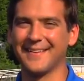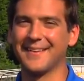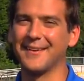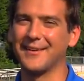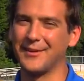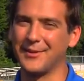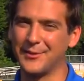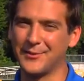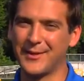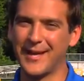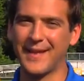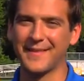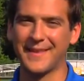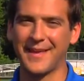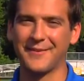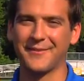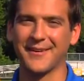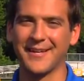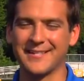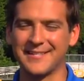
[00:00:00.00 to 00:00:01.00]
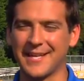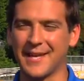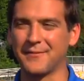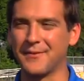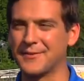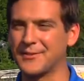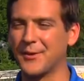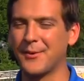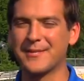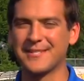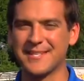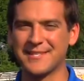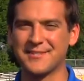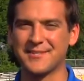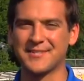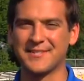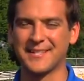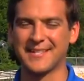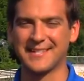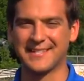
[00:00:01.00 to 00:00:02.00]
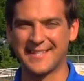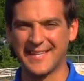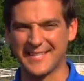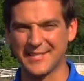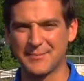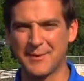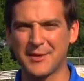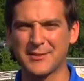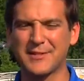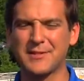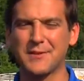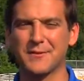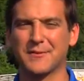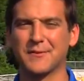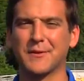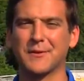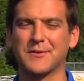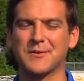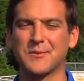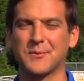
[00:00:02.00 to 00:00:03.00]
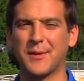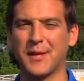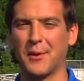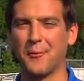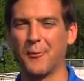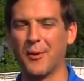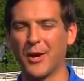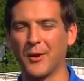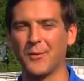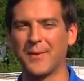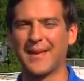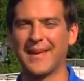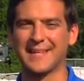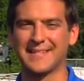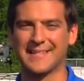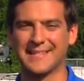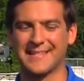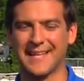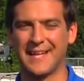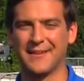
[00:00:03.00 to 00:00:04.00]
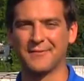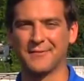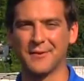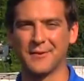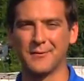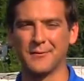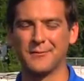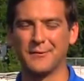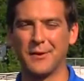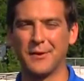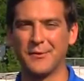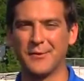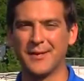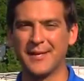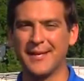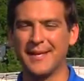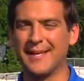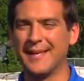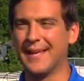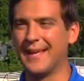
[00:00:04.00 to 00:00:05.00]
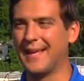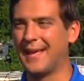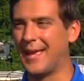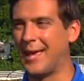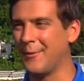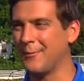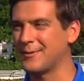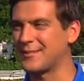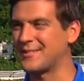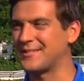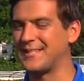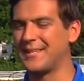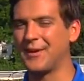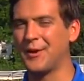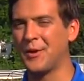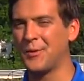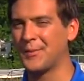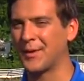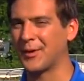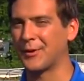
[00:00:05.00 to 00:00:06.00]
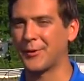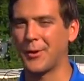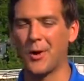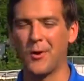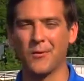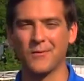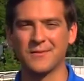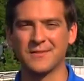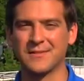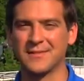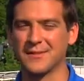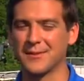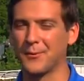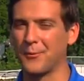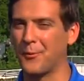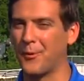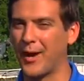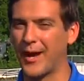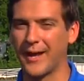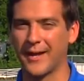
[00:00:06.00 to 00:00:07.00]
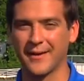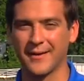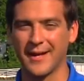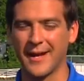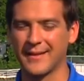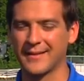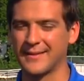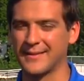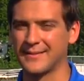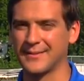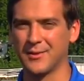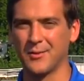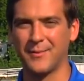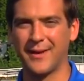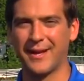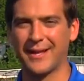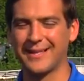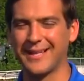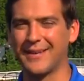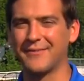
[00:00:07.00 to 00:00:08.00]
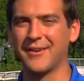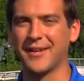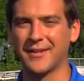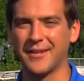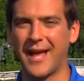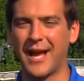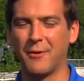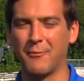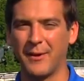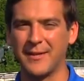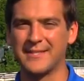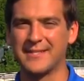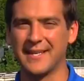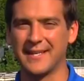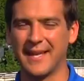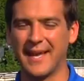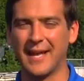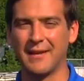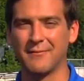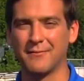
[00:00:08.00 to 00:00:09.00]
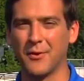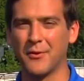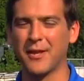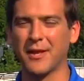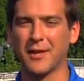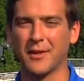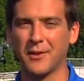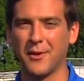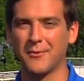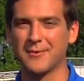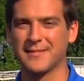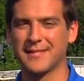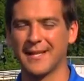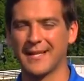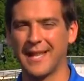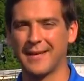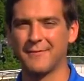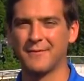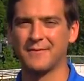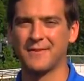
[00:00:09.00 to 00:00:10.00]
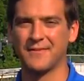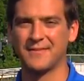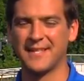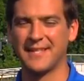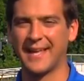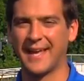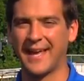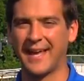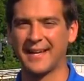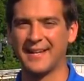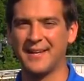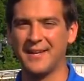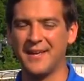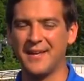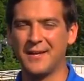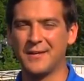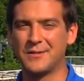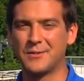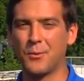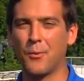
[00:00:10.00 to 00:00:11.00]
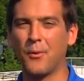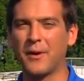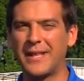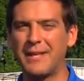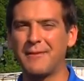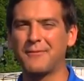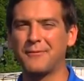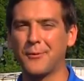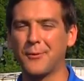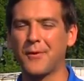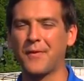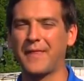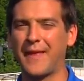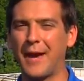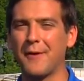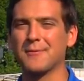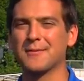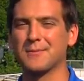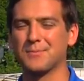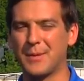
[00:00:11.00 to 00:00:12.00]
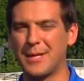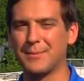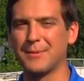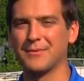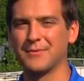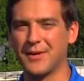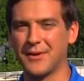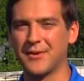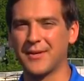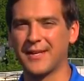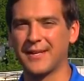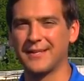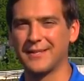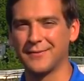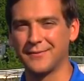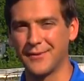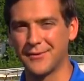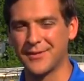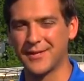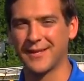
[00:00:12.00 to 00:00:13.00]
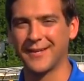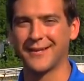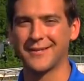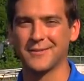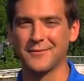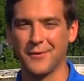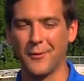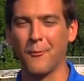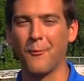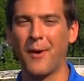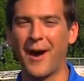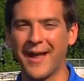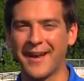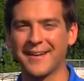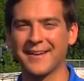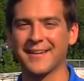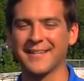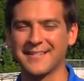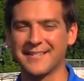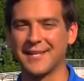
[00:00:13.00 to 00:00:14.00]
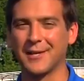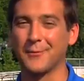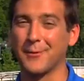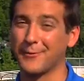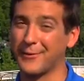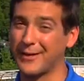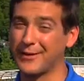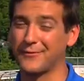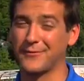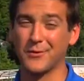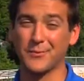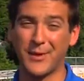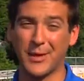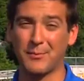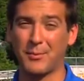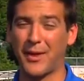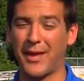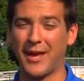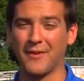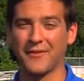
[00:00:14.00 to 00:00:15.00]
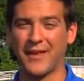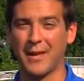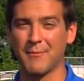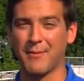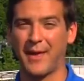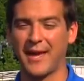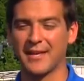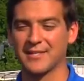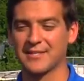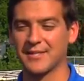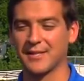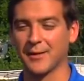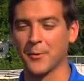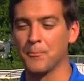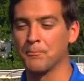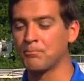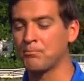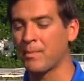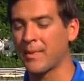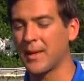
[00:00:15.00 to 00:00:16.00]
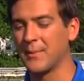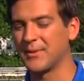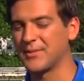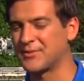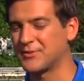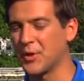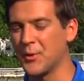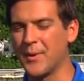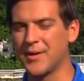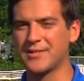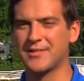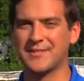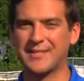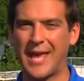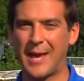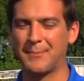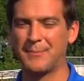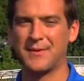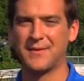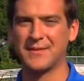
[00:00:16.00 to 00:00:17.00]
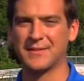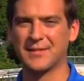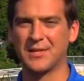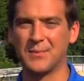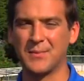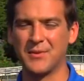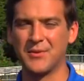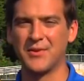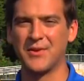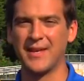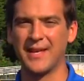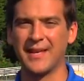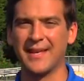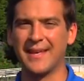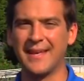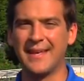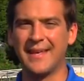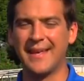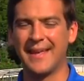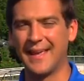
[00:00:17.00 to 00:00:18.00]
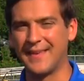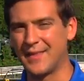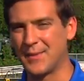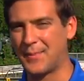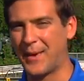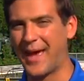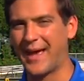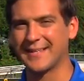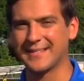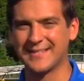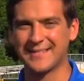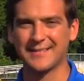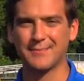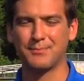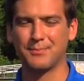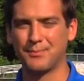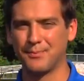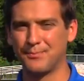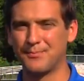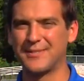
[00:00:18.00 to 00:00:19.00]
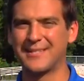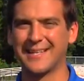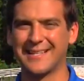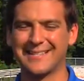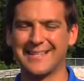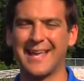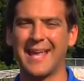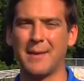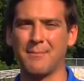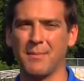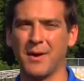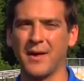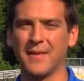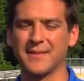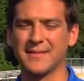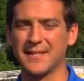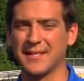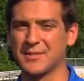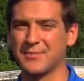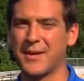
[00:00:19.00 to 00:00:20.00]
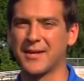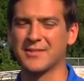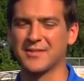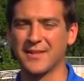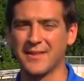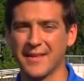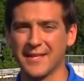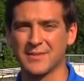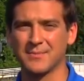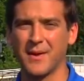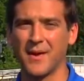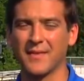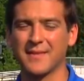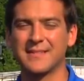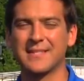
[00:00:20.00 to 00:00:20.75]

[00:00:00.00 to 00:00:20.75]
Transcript: You got that right, Jeff. It's always interesting to see, especially the first week, where we get sent for the vote. It was Seaholm and Groves to the wire until about 11 o'clock Wednesday night. Voting closed at 11:59. 24,000 people voted. Livonia Clarenceville wanted us here. We were here for a big playoff game last year, but so much has happened in this community in the past six to eight months, and especially this month.